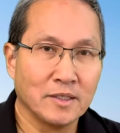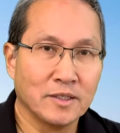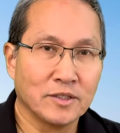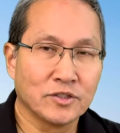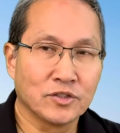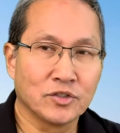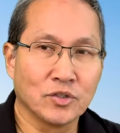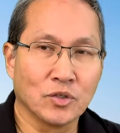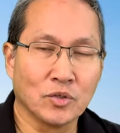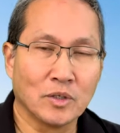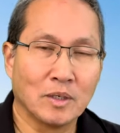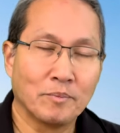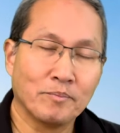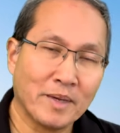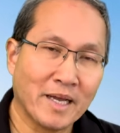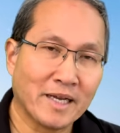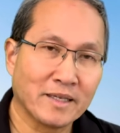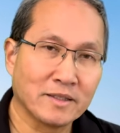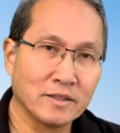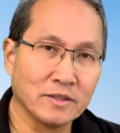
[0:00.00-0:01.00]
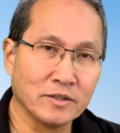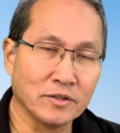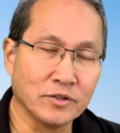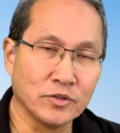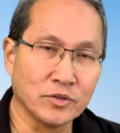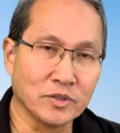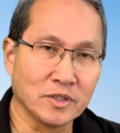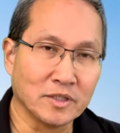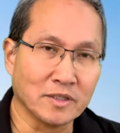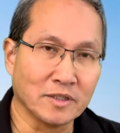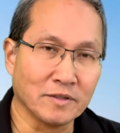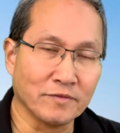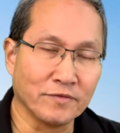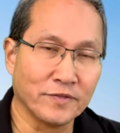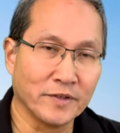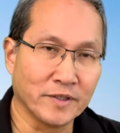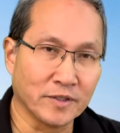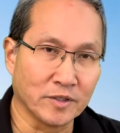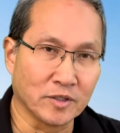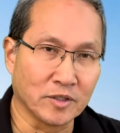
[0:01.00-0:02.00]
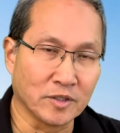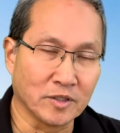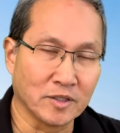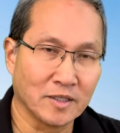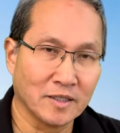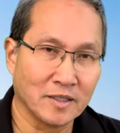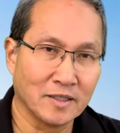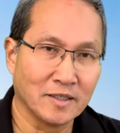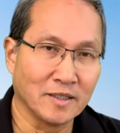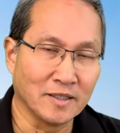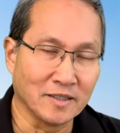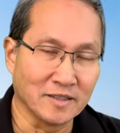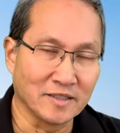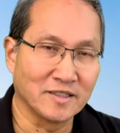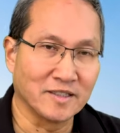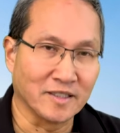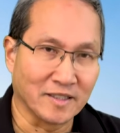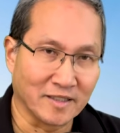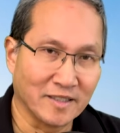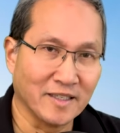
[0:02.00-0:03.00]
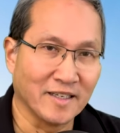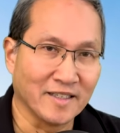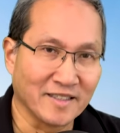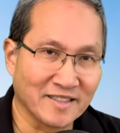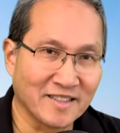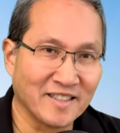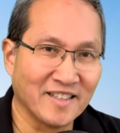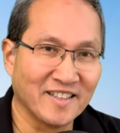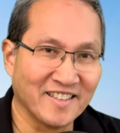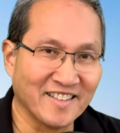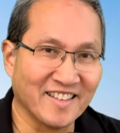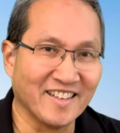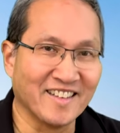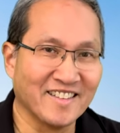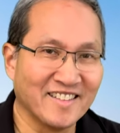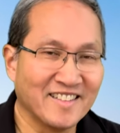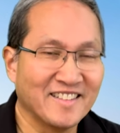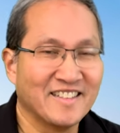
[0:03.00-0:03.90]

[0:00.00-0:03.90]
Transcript: So I'm back to using the finger stick test, yeah.